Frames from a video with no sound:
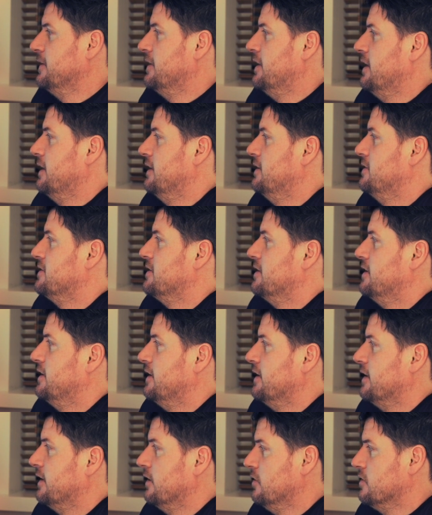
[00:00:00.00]
And
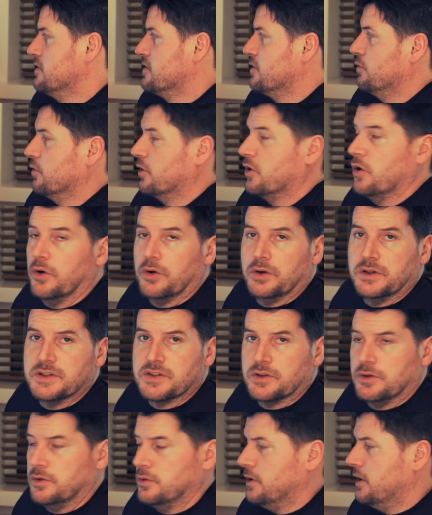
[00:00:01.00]
it'll also record,
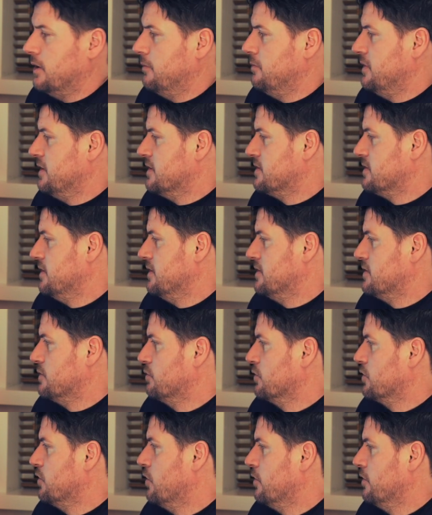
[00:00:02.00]
so it's a
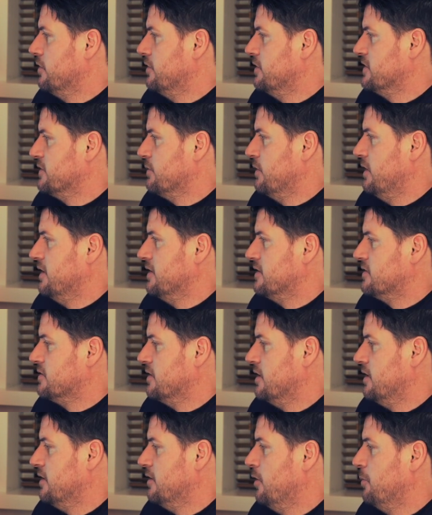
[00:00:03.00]
recorder as well. It's
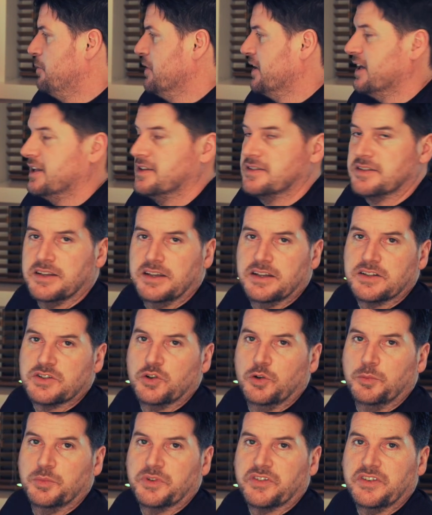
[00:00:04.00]
up against the
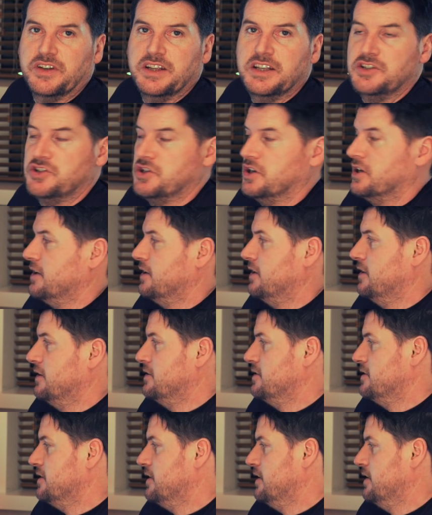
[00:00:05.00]
Atomos Ninja
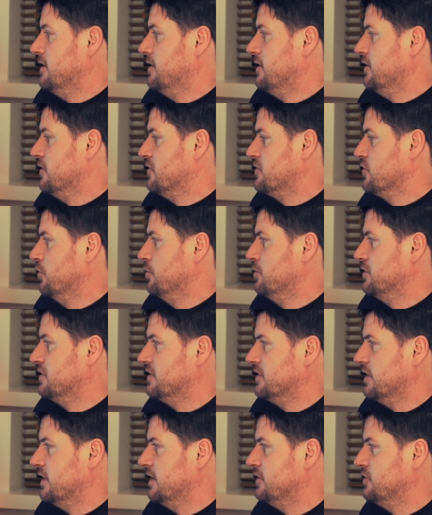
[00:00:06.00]
and the
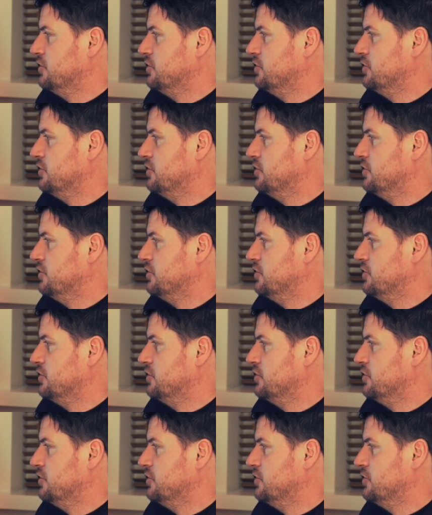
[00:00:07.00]
Atomos